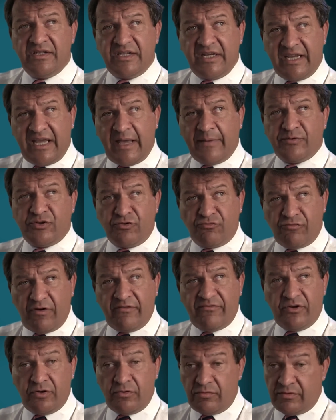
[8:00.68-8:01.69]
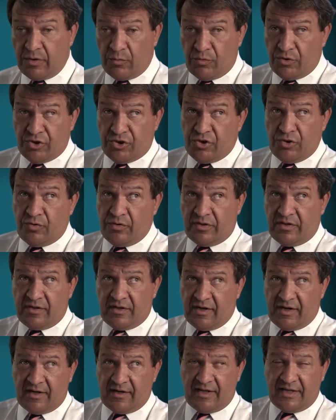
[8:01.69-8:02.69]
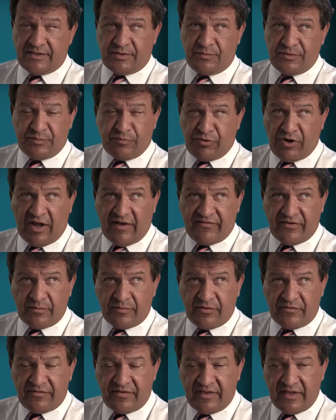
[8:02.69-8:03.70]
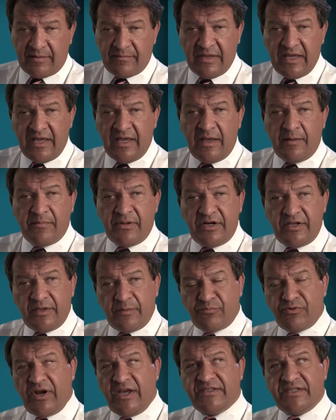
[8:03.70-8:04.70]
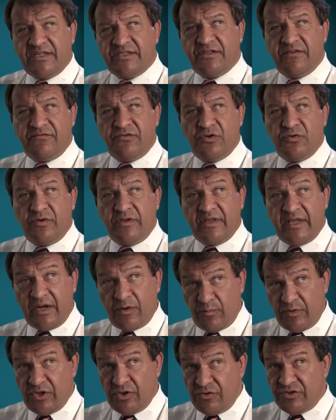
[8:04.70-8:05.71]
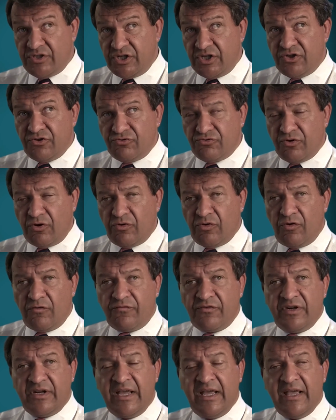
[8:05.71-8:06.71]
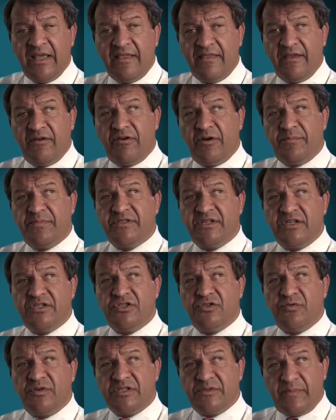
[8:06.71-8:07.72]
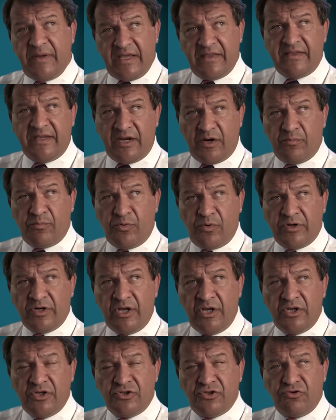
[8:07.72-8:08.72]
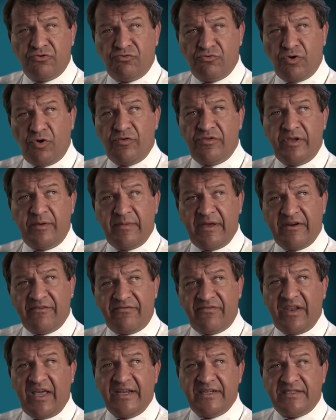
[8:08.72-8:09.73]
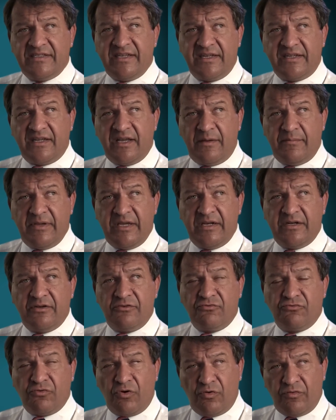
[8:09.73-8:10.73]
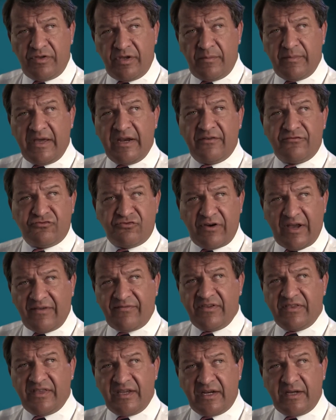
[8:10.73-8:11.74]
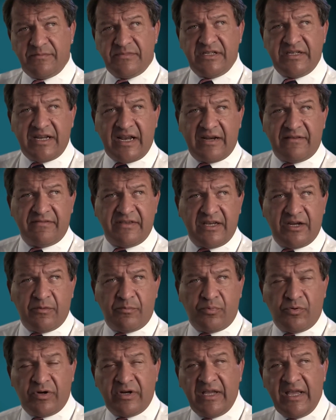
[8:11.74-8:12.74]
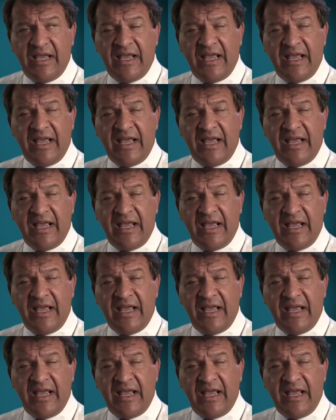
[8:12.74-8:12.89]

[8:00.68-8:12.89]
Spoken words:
to capture revenue. They wouldn't do it unless it was profitable for them. But in the process of doing that and we losing control over it, they're in a position to expand the airport, to grow the amount of flights that come in and grow the amount of traffic that comes in and out of the airport.